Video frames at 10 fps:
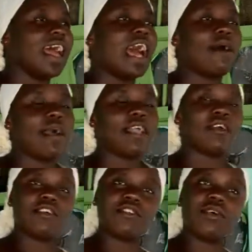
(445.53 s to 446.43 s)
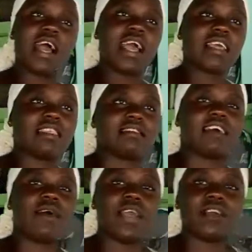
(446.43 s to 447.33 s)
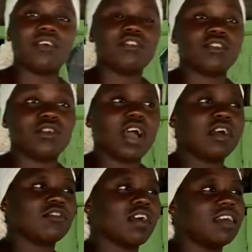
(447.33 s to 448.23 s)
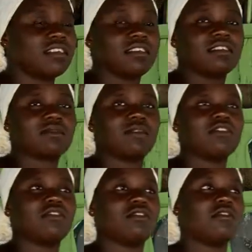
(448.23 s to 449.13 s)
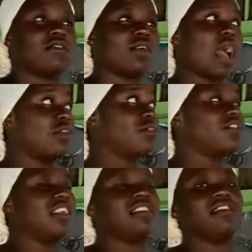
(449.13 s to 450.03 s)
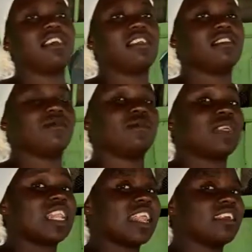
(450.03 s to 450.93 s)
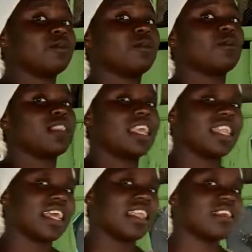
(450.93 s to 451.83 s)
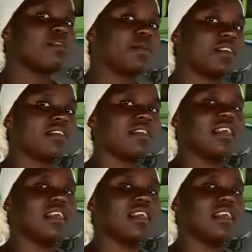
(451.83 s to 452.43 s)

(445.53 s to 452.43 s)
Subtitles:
How are I going to hack this? How are I going to know how to answer these questions? How to change these sentences from the direct speech to the indirect speech?